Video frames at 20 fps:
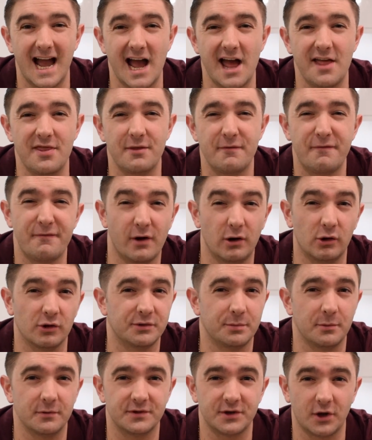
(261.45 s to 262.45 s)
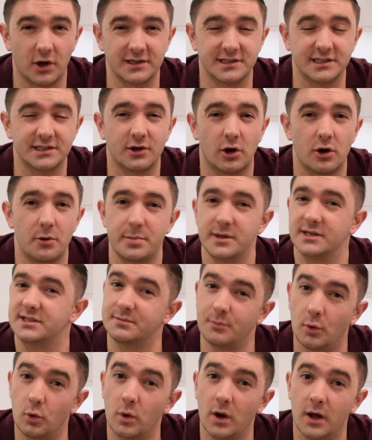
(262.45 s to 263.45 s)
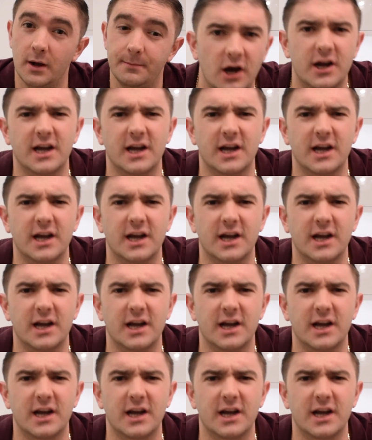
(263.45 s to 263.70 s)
And the file sizes are a bit smaller.